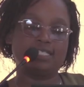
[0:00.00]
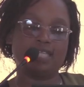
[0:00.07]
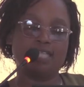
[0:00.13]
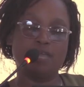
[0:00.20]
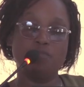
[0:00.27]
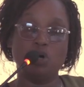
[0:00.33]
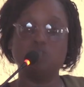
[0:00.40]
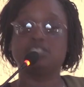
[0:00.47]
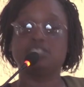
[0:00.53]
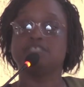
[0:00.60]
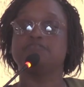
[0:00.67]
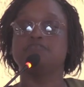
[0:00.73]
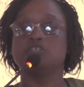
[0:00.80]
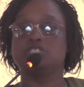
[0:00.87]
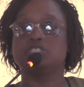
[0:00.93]
A moldy
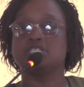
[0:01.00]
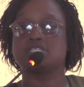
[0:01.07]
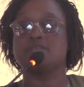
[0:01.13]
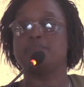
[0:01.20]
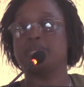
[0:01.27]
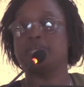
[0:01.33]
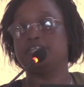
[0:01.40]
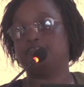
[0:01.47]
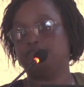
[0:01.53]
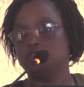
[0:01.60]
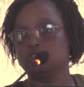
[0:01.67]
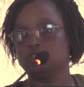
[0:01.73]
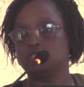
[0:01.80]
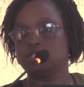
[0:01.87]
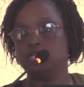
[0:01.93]
food is a bad food.